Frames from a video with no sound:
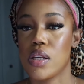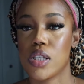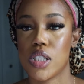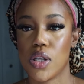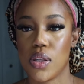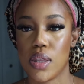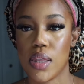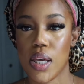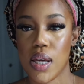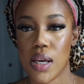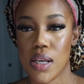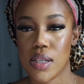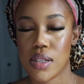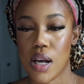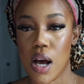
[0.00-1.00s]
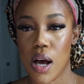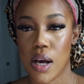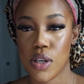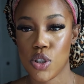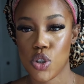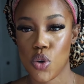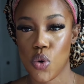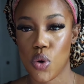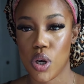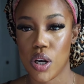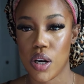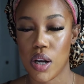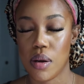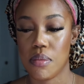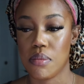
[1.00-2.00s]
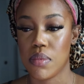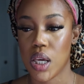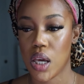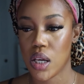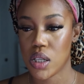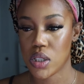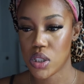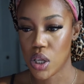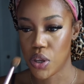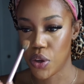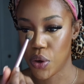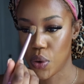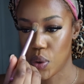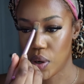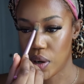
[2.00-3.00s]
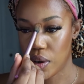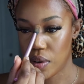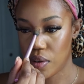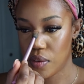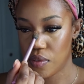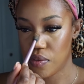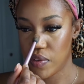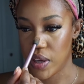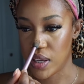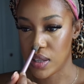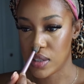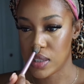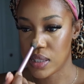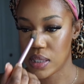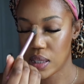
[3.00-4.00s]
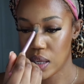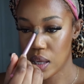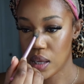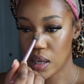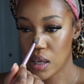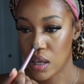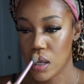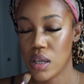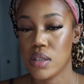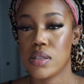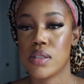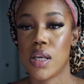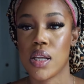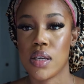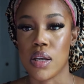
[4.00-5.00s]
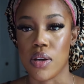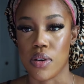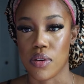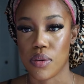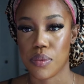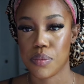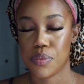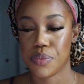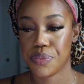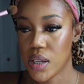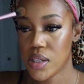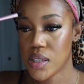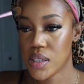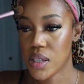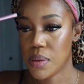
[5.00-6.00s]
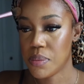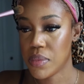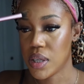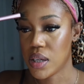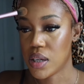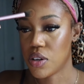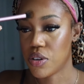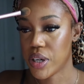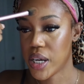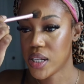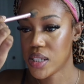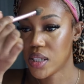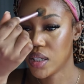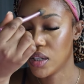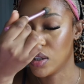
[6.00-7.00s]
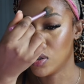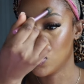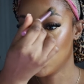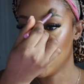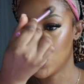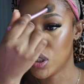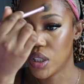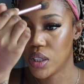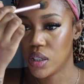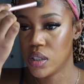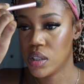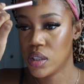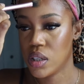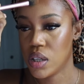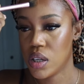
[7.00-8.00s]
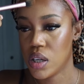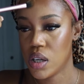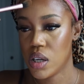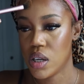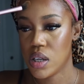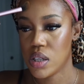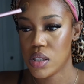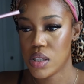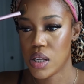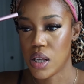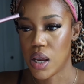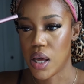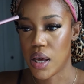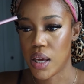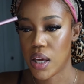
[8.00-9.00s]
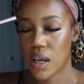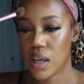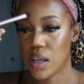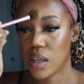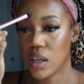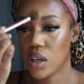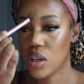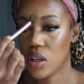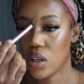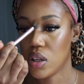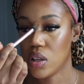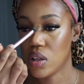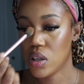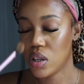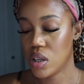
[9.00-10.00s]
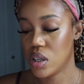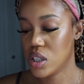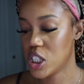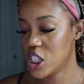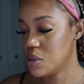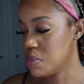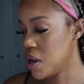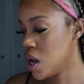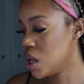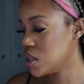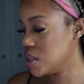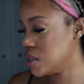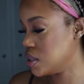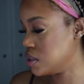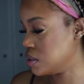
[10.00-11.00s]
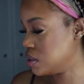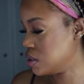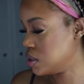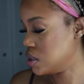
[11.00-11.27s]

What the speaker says: So the thing is, contour makes your face skinnier. It creates the illusion to, like, you know, smoothen